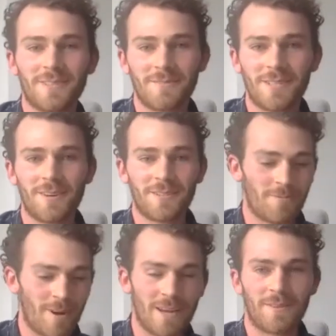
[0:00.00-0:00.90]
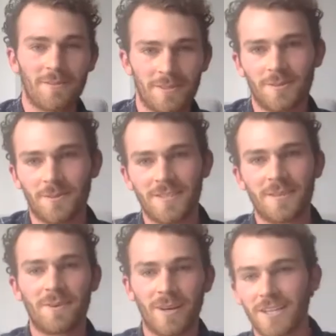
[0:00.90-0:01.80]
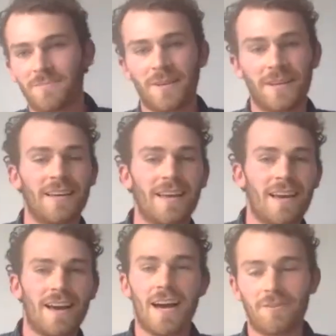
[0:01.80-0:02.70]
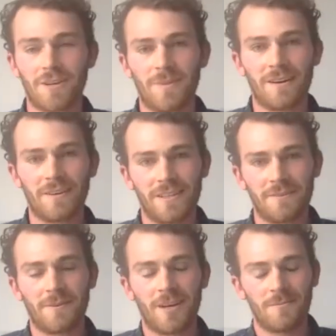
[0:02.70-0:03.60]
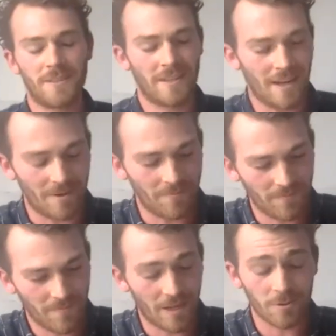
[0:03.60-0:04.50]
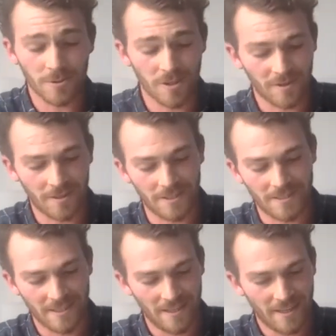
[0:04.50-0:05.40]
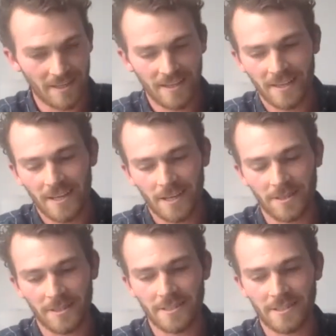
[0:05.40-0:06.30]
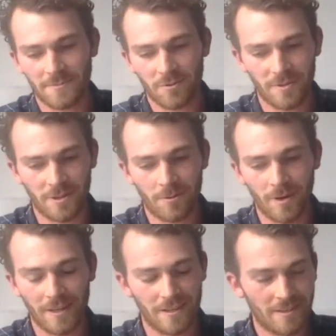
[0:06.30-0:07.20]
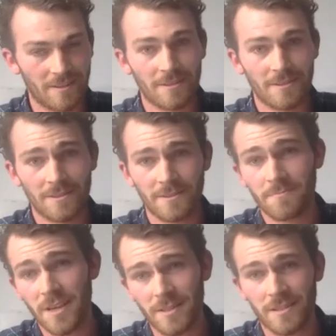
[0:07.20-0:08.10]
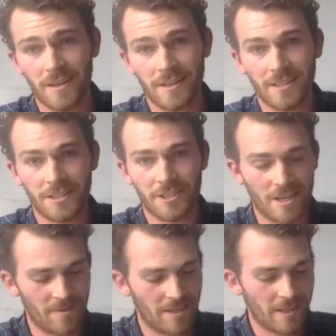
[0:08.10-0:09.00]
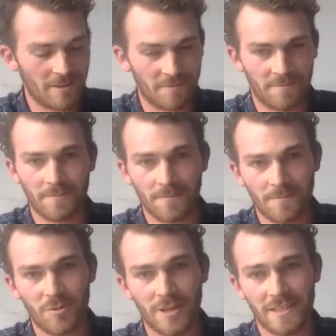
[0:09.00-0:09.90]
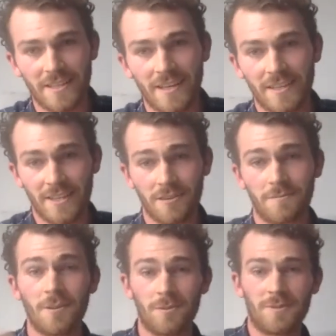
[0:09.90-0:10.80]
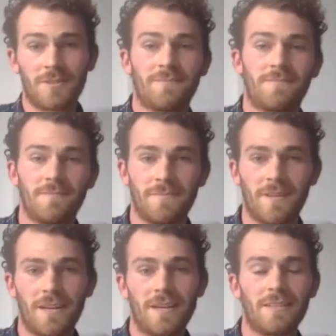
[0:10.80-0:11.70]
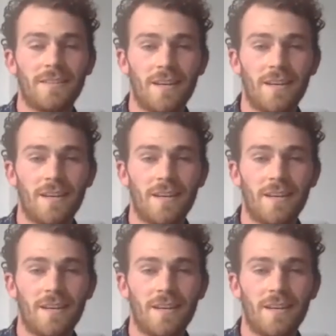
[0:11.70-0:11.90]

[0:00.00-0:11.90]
we chose a wave that would sort of symbolize being out and about in the environment, and also because, I mean, this is probably quite maybe slightly cliche, but it kind of brings in the idea of loops and